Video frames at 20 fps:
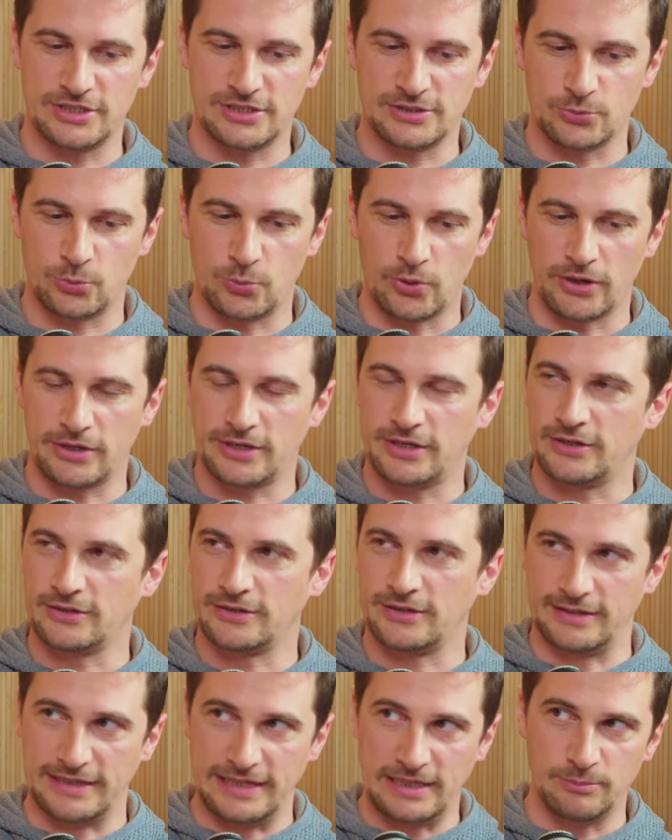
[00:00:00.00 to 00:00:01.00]
She's working
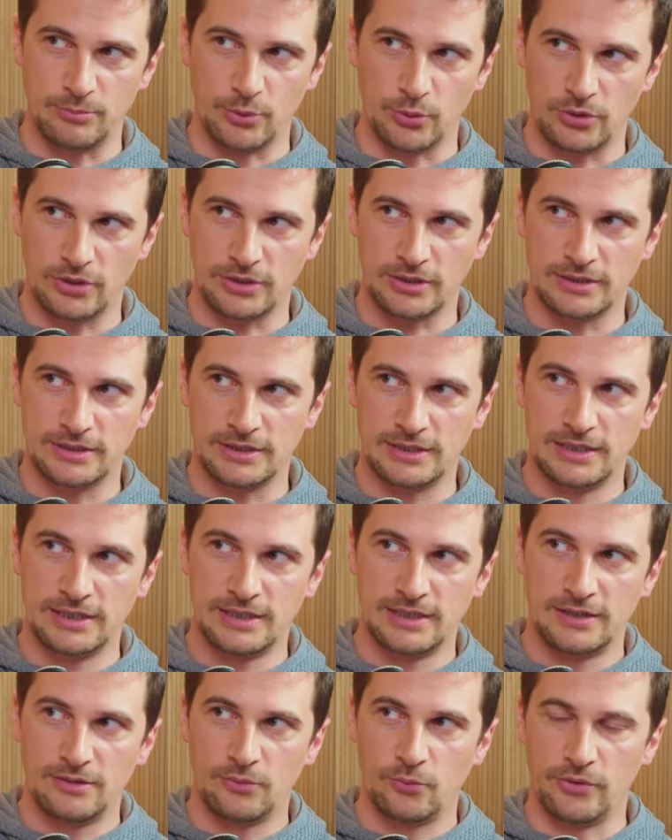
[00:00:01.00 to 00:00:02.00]
on an ebook
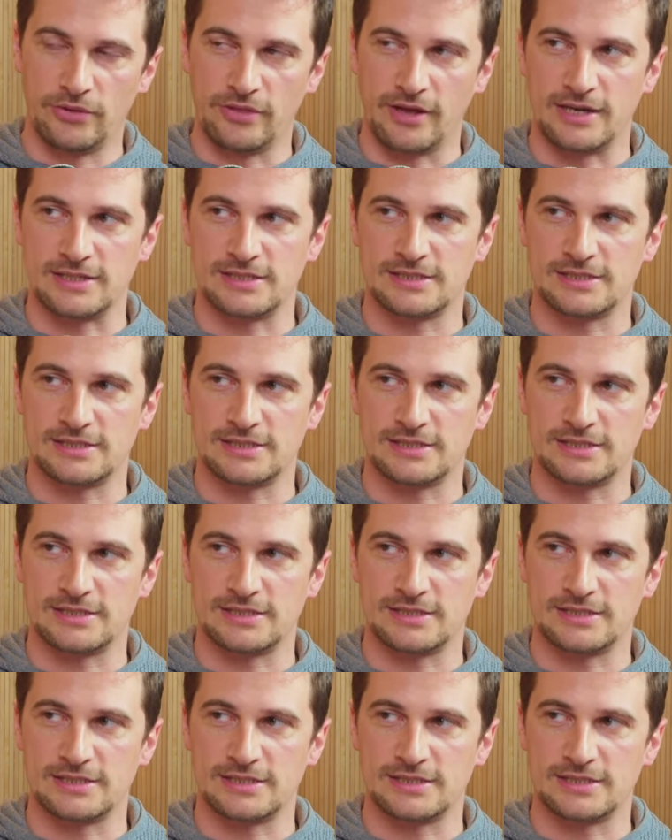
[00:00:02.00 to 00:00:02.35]
with